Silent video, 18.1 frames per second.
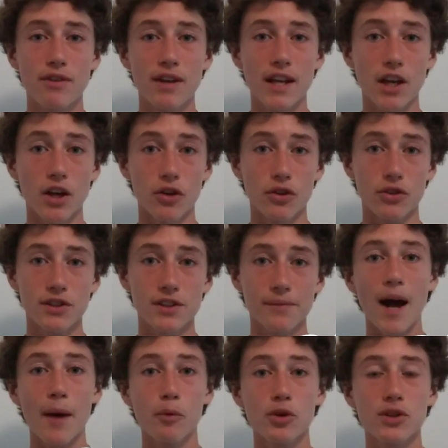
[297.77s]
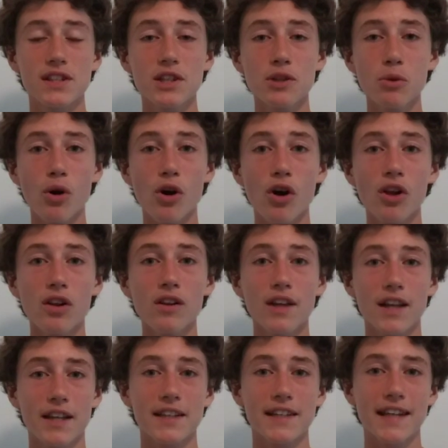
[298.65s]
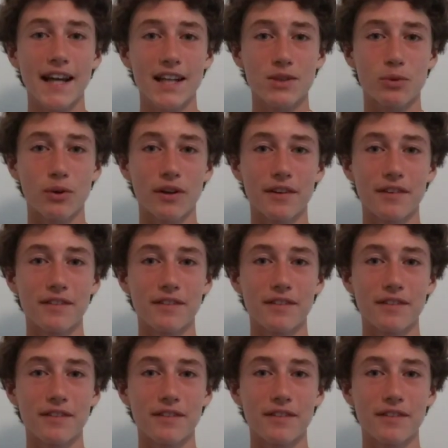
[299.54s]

videos. I will see you all in the next one.